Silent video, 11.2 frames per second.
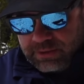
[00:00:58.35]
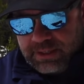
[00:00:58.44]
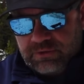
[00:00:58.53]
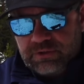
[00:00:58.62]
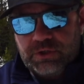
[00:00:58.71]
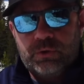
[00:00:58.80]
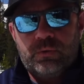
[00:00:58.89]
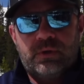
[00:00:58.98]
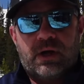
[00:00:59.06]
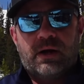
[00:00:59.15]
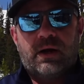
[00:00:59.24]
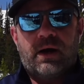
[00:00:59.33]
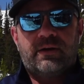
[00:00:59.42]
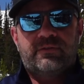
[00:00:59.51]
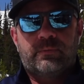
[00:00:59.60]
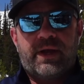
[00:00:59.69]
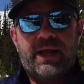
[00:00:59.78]
You get two
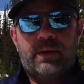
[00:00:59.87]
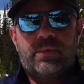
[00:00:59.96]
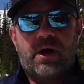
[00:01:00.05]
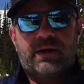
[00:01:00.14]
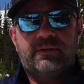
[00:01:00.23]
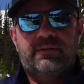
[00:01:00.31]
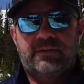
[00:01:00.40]
awesome hand pockets.